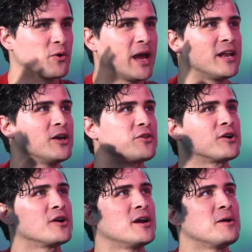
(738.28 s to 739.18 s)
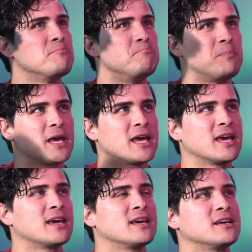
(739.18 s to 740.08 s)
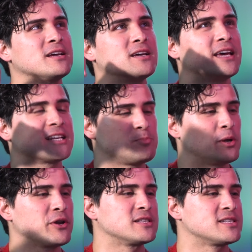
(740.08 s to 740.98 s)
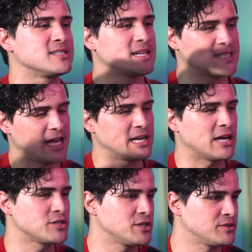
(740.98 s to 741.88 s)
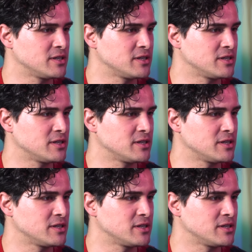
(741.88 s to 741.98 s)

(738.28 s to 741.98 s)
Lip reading: there any other big experiences that stand out to you?